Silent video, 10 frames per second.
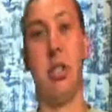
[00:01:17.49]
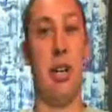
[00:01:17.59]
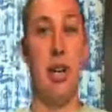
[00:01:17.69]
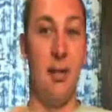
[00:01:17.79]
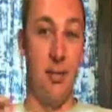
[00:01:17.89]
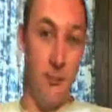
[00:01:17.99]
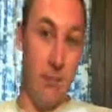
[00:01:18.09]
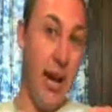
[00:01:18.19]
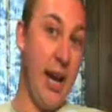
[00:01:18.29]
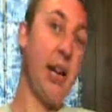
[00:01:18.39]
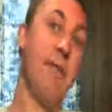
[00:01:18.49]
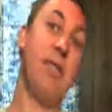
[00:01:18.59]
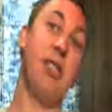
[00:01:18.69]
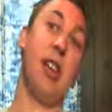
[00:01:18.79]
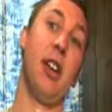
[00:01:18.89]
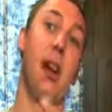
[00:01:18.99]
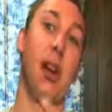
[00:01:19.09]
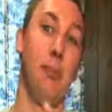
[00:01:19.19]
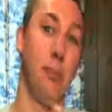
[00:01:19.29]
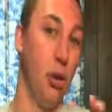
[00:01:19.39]
because then I'd have to pack everything
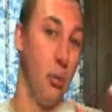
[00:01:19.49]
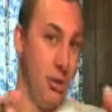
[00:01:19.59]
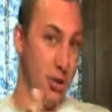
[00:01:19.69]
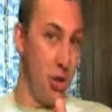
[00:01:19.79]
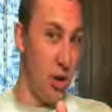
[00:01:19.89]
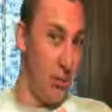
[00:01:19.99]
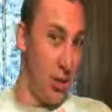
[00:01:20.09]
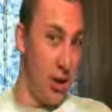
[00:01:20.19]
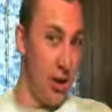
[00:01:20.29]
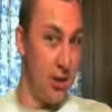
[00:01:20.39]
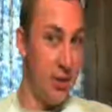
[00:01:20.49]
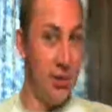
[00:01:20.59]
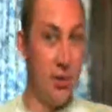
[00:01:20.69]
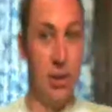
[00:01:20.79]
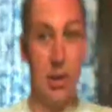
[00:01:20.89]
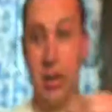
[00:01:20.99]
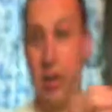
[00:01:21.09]
up, go to Starbucks,